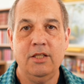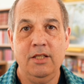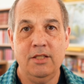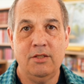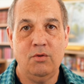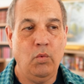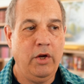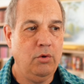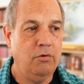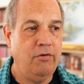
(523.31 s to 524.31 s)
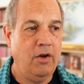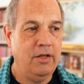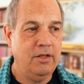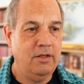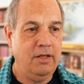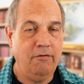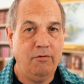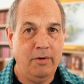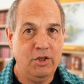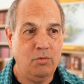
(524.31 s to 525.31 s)
is where you'll find the
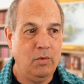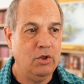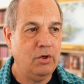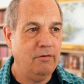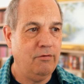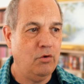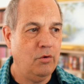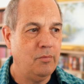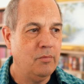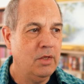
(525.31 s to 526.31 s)
information we're looking for.